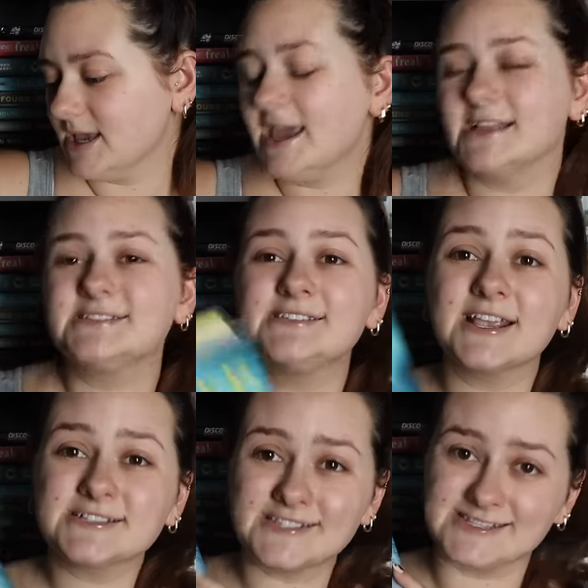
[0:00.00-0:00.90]
It's
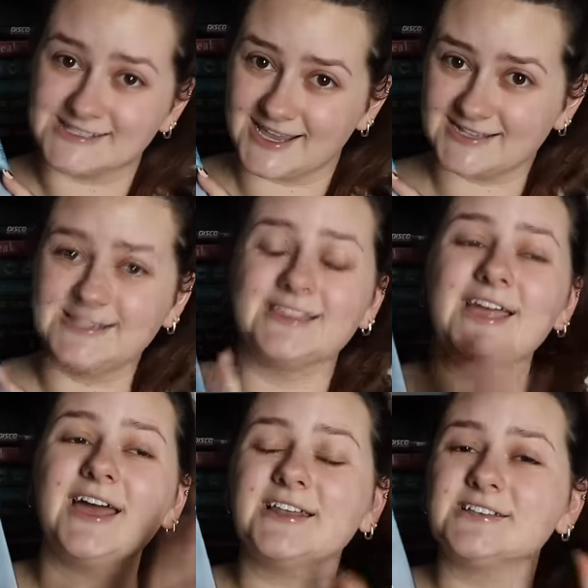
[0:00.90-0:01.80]
sixty-six, and
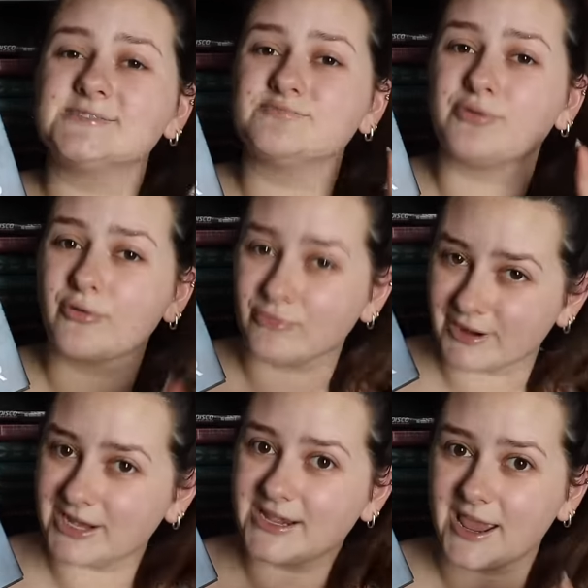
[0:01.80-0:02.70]
that is
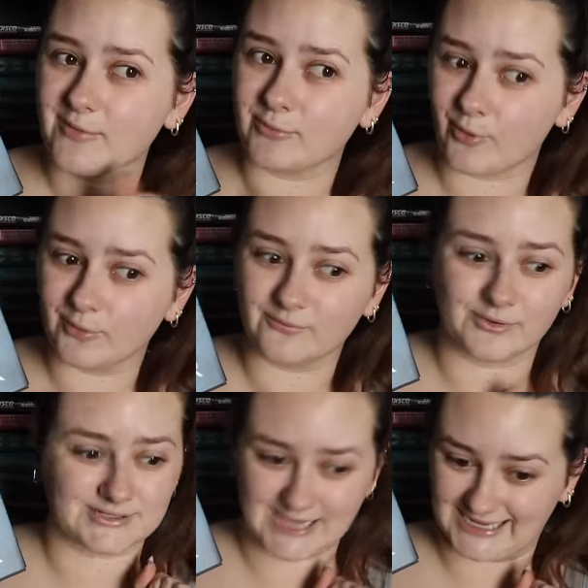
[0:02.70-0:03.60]
pretty damn cold
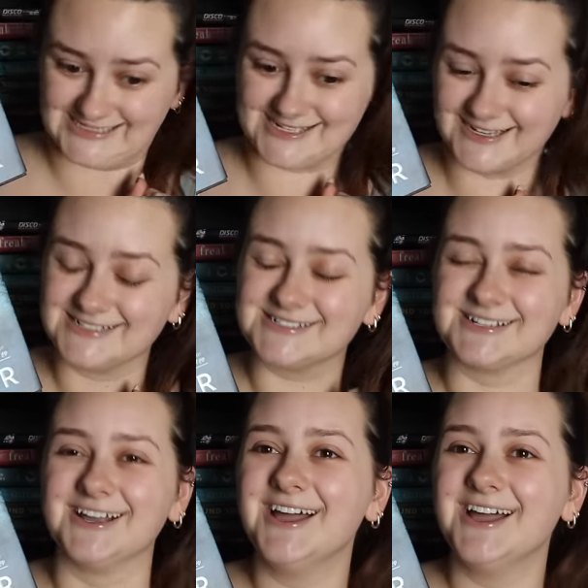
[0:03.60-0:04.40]
for Texas.